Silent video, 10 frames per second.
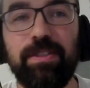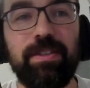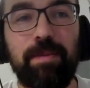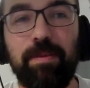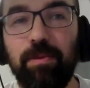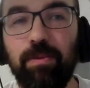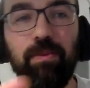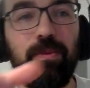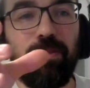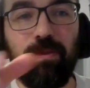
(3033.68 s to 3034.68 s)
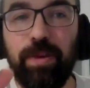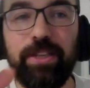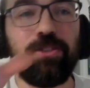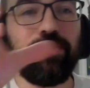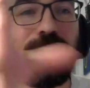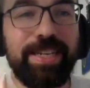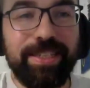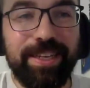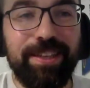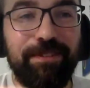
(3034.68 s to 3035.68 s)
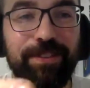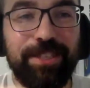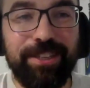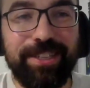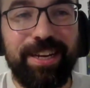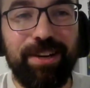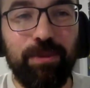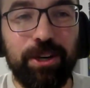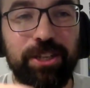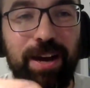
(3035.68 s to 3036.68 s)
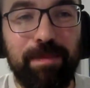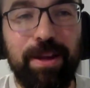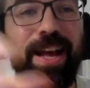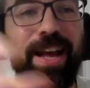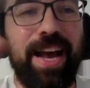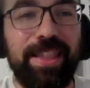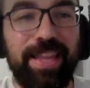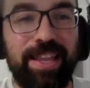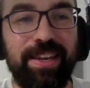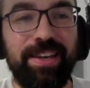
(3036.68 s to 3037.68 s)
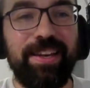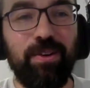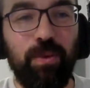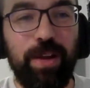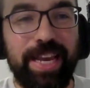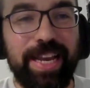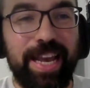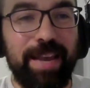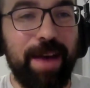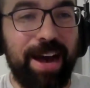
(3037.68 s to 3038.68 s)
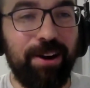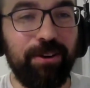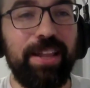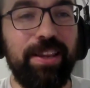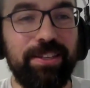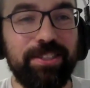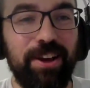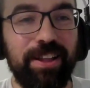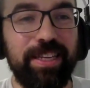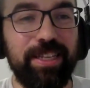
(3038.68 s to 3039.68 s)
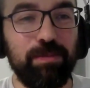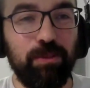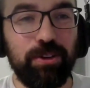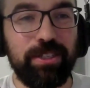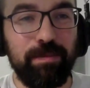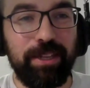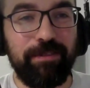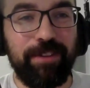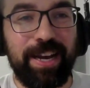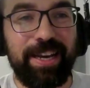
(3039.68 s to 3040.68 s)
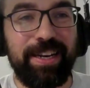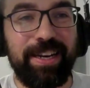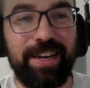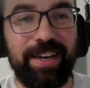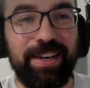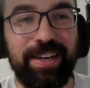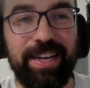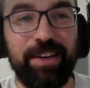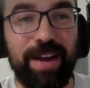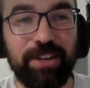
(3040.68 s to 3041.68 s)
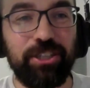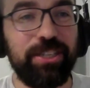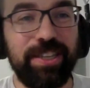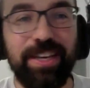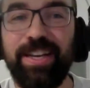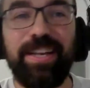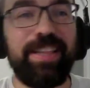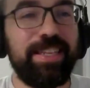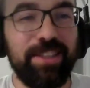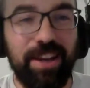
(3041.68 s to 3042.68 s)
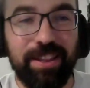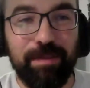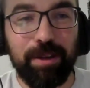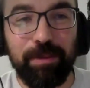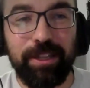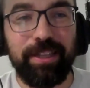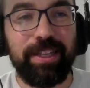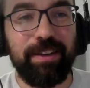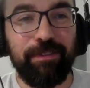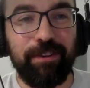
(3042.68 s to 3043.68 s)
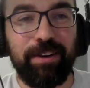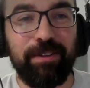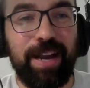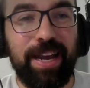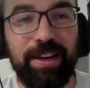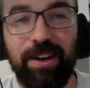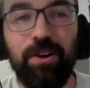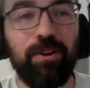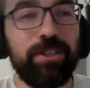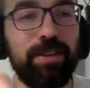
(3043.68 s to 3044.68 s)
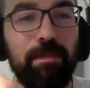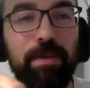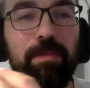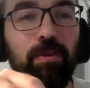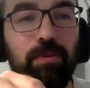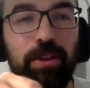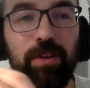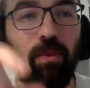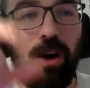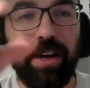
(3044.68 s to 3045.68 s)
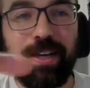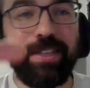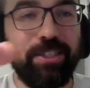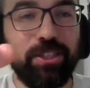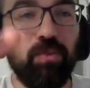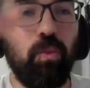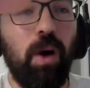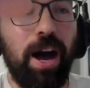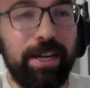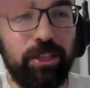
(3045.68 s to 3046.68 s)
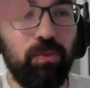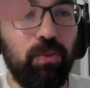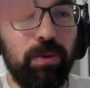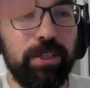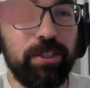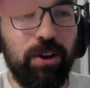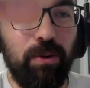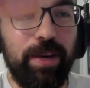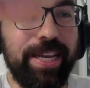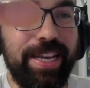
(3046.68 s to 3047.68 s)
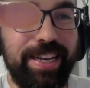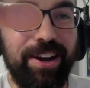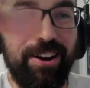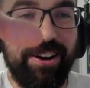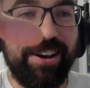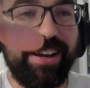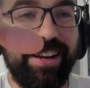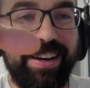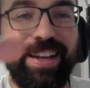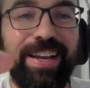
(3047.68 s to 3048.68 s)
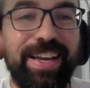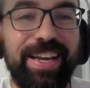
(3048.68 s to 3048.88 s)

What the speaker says: some people went straight to the facilitated workshop. And then when they came out and saw these more simplified interactions, they saw them completely different, right? Or some people really wanted to just watch what was going on